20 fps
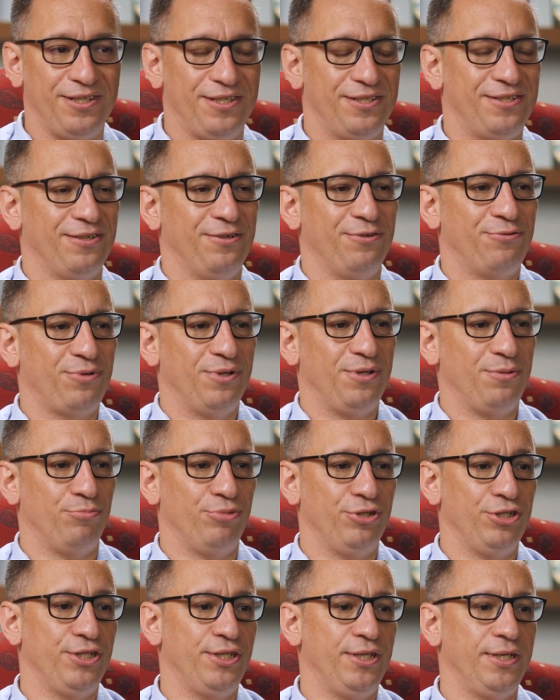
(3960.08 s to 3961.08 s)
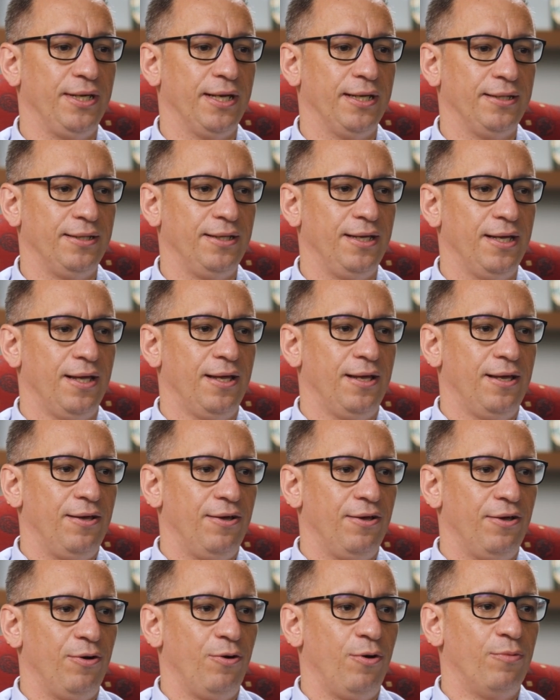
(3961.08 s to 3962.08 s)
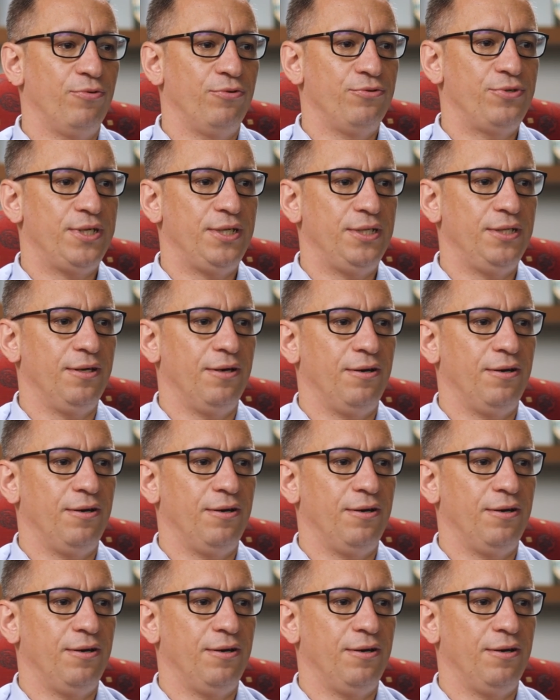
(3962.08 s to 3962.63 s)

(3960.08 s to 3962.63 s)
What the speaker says: this 3D printing, and obviously